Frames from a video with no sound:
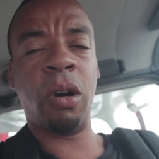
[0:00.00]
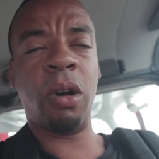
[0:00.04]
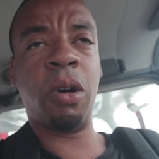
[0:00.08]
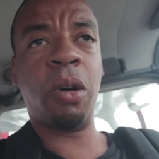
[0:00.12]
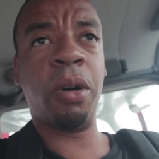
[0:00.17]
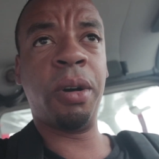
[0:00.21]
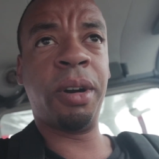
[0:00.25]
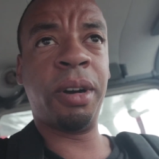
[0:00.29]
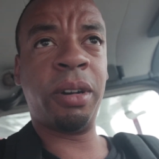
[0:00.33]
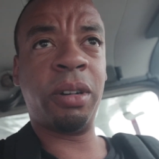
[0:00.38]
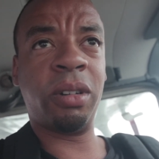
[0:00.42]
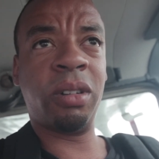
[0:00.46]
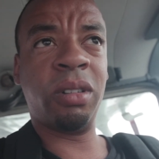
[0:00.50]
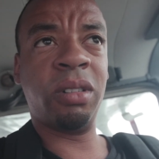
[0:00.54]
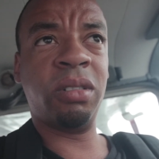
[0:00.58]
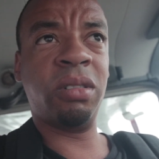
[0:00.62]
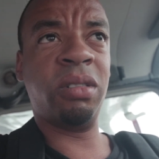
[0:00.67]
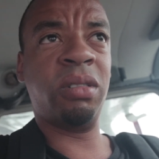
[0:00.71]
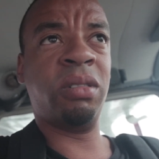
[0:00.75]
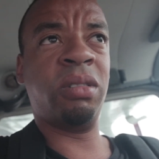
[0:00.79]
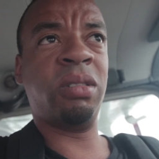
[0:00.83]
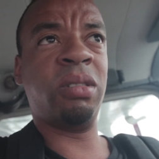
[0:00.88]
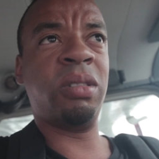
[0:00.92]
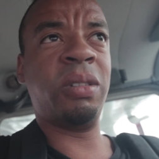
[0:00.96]
Or,
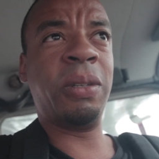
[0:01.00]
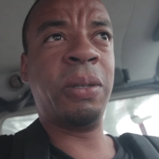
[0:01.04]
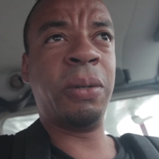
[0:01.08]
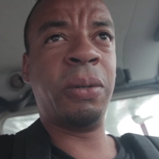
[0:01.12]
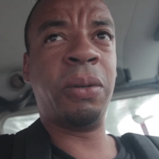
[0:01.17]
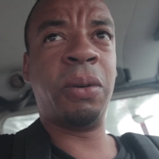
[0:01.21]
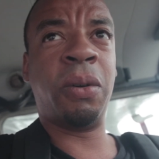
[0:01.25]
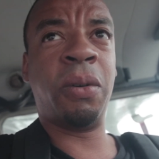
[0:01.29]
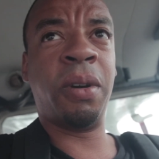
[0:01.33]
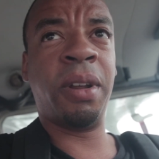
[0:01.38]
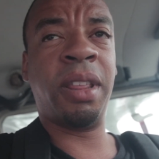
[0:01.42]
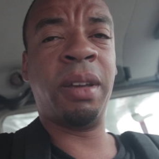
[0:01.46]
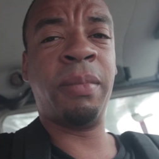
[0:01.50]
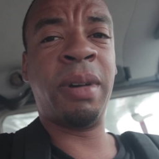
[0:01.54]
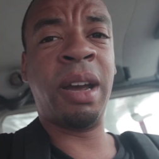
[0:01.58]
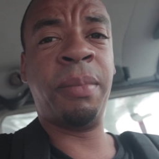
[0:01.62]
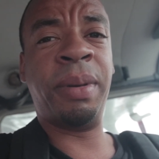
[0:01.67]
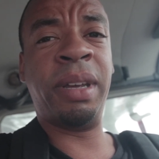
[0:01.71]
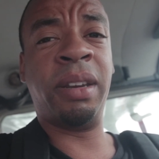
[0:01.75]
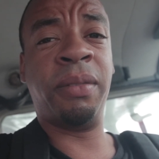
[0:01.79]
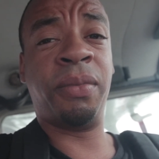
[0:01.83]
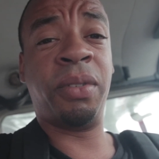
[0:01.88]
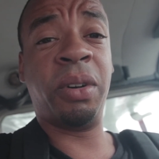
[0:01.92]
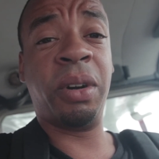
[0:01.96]
or they might
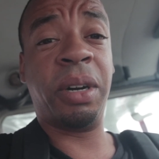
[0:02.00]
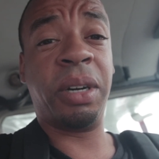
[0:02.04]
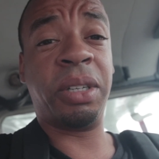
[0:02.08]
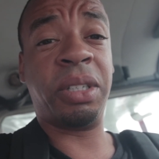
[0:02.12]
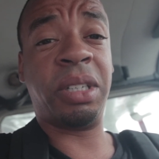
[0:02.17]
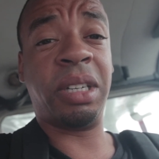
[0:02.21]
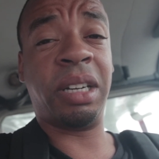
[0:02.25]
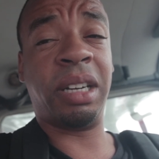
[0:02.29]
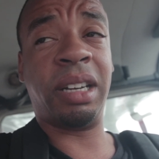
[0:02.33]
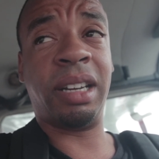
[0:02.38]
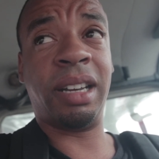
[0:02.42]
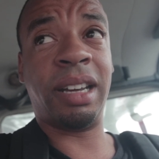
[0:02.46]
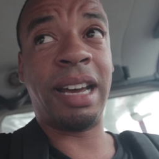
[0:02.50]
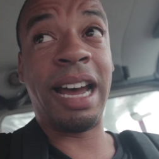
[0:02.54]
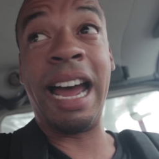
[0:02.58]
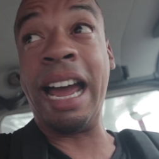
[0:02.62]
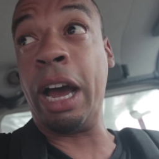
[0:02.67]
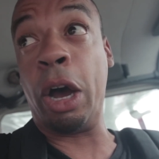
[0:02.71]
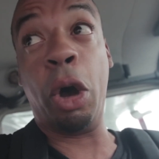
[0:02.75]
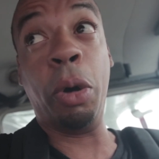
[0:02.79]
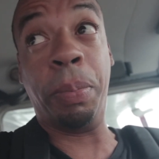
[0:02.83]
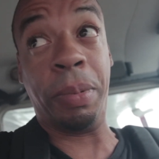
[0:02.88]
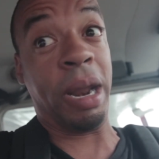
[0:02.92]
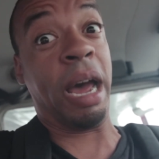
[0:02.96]
be divorced. I, I
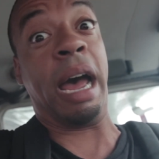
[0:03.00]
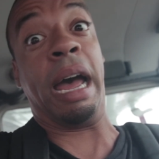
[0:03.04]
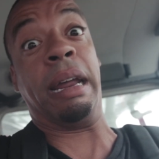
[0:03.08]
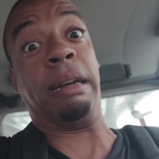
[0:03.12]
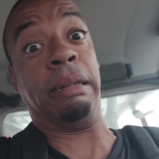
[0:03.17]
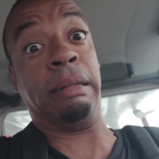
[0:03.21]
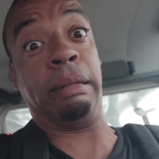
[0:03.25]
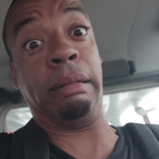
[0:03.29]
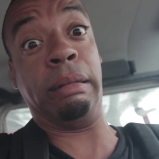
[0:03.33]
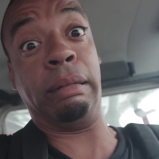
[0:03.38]
hope not.